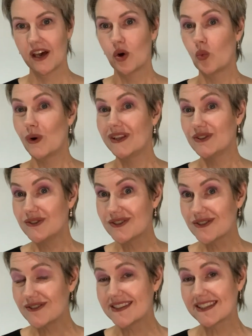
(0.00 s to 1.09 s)
When you
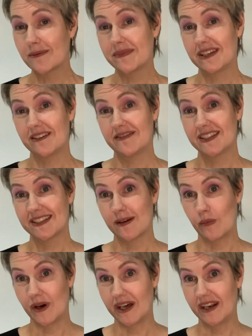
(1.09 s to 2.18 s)
do something for
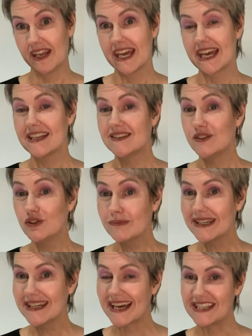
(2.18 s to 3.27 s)
someone, it's human
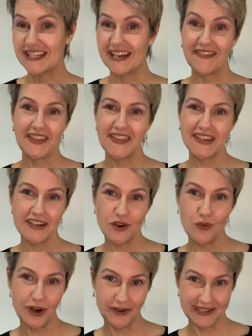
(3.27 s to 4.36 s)
nature that they're going to
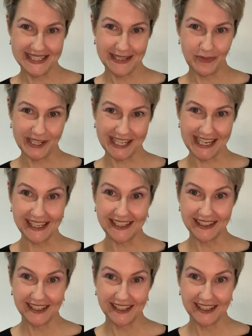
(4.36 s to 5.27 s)
want to reciprocate.